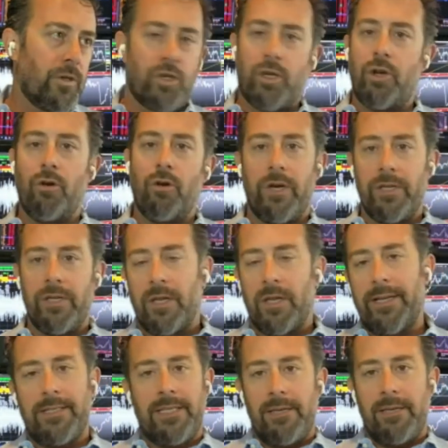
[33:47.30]

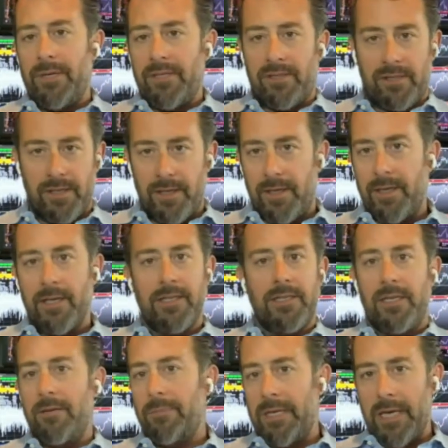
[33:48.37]
securities like DBC
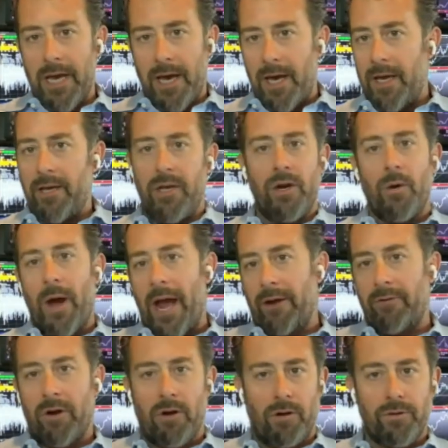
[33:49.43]
and DBA, you know,
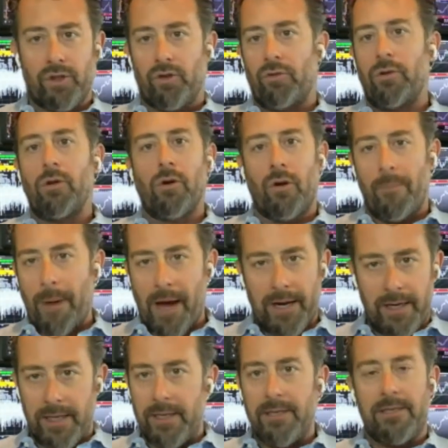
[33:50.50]
agricultural or
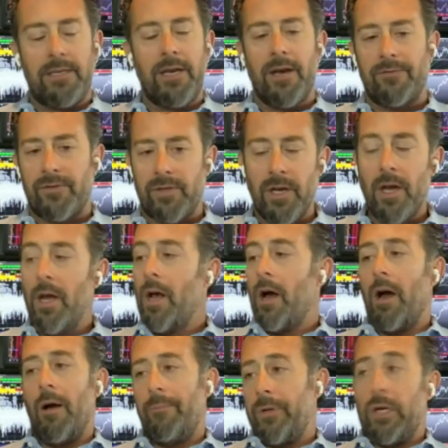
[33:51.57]
commodity ETFs,
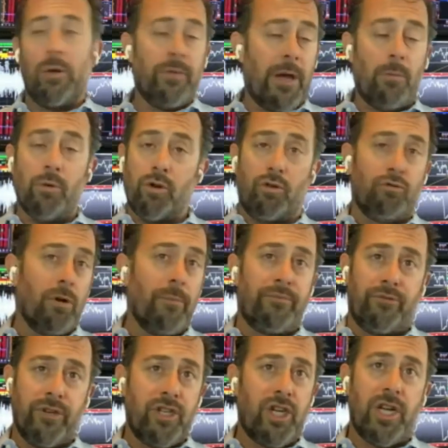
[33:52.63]
um, you know, that will
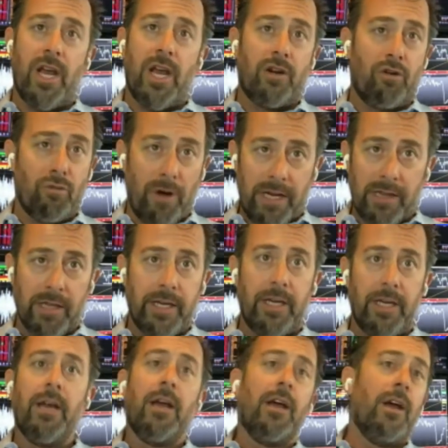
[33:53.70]
appreciate
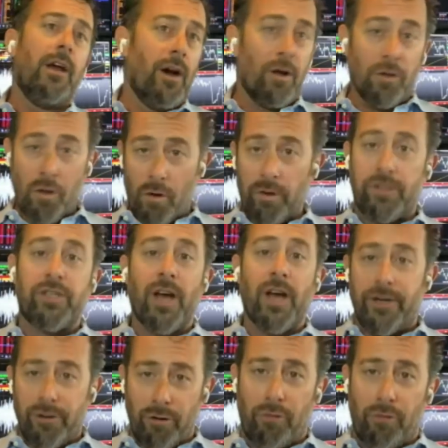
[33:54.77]
greatly
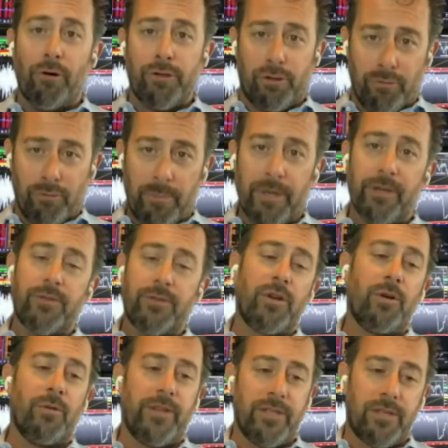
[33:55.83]
alongside your grocery bill.
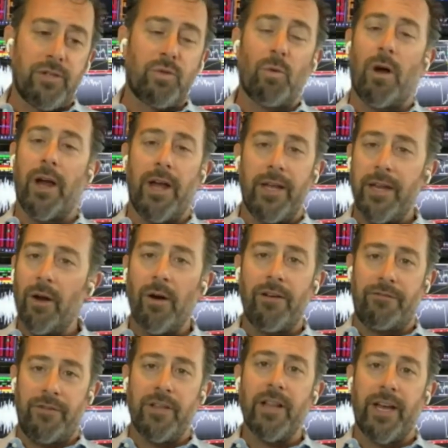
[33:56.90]
So this is why, you
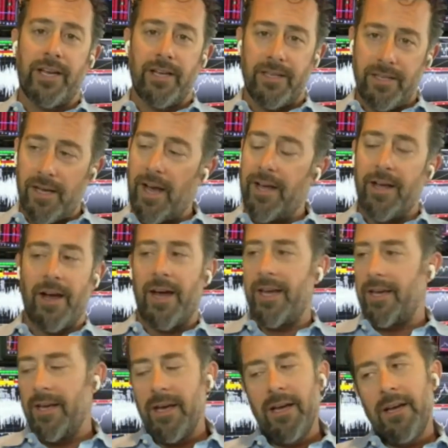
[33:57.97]
know, I feel like
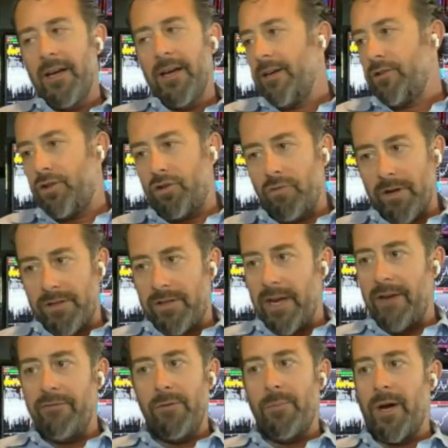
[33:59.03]
I, I stress to